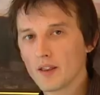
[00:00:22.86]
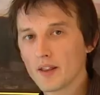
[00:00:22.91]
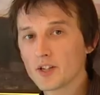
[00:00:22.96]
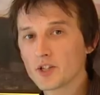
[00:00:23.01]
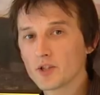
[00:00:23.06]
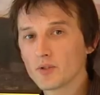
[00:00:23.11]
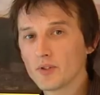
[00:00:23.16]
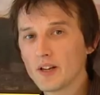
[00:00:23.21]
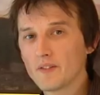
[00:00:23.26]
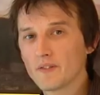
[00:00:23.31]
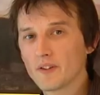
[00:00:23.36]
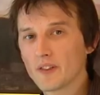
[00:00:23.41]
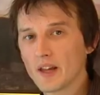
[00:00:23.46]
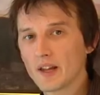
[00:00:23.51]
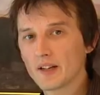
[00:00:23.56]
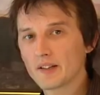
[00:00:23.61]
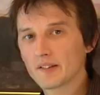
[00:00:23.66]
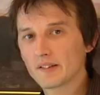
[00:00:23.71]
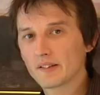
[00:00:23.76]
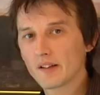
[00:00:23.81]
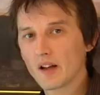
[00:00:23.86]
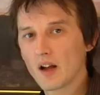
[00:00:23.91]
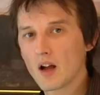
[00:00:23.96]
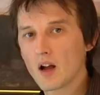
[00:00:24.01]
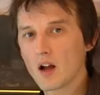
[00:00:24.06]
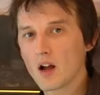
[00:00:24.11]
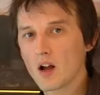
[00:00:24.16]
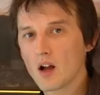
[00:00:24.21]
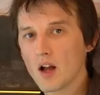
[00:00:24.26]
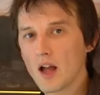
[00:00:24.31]
things you'll need for this
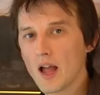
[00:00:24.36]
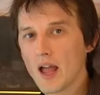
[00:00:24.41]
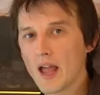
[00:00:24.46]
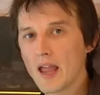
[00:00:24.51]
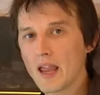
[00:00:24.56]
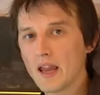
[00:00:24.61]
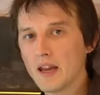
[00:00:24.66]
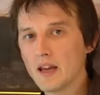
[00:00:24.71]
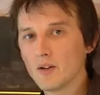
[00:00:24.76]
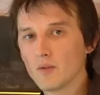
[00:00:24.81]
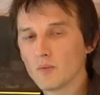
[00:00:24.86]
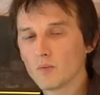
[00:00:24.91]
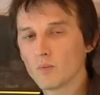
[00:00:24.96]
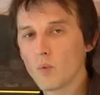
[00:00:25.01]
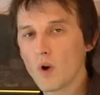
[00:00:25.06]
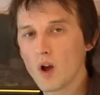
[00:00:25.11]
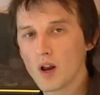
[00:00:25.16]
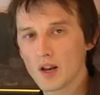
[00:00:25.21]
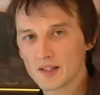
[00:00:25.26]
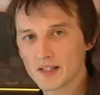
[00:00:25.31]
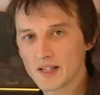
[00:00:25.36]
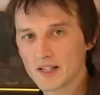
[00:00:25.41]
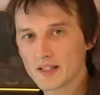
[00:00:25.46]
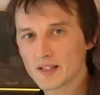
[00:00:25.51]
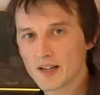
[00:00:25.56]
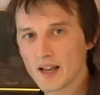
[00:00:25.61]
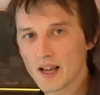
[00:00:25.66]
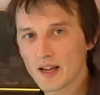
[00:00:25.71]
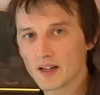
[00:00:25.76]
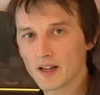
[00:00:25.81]
are a wireless
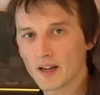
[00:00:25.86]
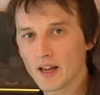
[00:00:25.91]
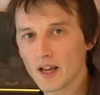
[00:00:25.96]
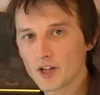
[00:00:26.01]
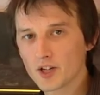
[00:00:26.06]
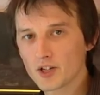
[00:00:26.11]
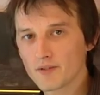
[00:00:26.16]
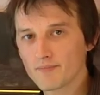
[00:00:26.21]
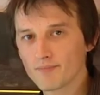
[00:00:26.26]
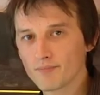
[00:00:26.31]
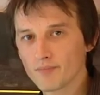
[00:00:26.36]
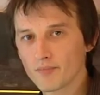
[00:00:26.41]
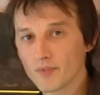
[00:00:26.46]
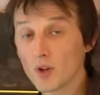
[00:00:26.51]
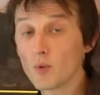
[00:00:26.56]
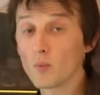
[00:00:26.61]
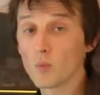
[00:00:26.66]
internet connection that